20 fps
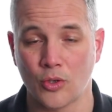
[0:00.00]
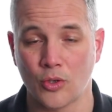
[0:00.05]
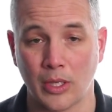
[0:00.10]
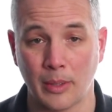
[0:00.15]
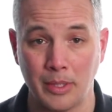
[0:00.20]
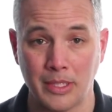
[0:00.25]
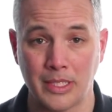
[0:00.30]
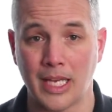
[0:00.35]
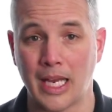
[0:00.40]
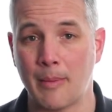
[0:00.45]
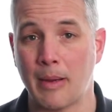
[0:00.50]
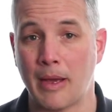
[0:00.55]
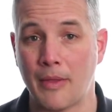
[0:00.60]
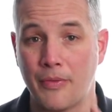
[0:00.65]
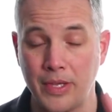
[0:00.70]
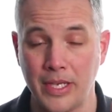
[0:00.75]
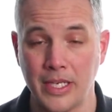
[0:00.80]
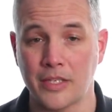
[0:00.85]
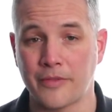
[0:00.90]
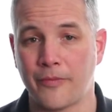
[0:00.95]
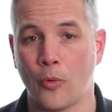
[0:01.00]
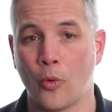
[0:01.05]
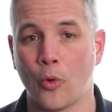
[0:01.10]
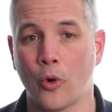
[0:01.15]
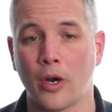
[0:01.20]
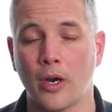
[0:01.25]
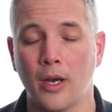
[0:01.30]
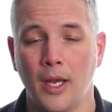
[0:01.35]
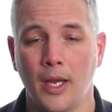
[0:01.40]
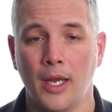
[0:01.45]
let me tell you about these
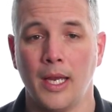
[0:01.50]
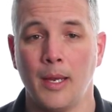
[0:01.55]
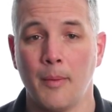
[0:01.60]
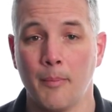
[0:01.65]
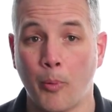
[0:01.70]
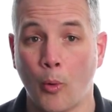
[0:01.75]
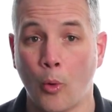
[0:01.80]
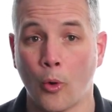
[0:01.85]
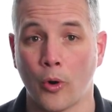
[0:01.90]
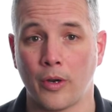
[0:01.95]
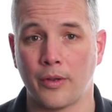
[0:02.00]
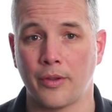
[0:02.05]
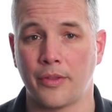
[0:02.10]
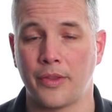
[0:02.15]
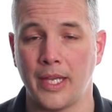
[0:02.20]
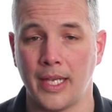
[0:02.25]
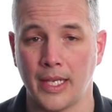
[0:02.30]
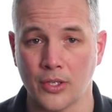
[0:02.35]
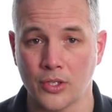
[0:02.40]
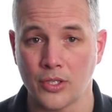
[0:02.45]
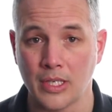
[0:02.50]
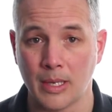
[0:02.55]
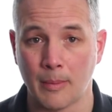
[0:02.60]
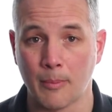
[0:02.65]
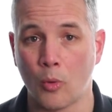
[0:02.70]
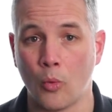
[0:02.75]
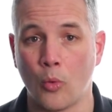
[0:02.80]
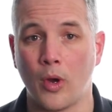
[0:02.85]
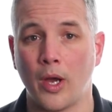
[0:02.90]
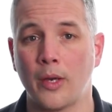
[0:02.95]
four important things.
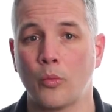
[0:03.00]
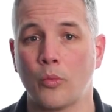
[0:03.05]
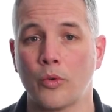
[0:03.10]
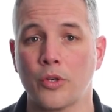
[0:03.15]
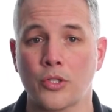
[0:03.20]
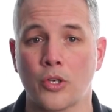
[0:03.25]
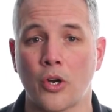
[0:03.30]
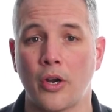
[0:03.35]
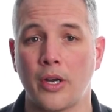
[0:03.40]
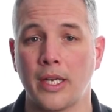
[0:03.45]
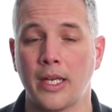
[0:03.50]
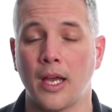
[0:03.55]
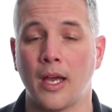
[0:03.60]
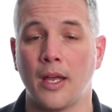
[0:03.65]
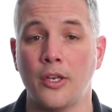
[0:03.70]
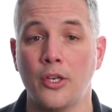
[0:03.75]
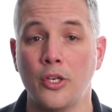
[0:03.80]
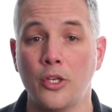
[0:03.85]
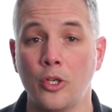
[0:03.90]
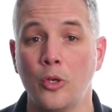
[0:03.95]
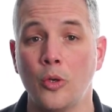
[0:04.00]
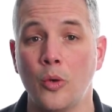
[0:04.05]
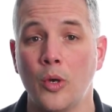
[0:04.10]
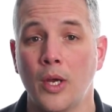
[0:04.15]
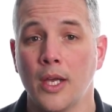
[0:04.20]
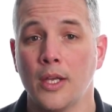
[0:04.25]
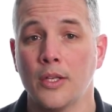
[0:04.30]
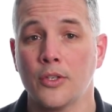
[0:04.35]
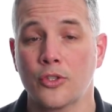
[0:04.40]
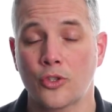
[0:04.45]
Number one, we're starting a new
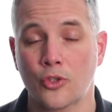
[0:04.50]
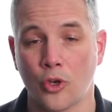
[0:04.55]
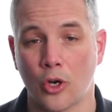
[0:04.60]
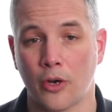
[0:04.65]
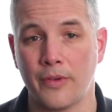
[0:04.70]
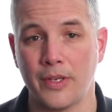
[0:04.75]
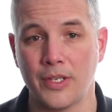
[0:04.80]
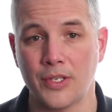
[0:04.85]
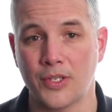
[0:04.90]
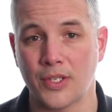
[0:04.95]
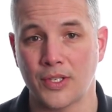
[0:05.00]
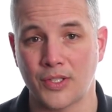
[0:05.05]
service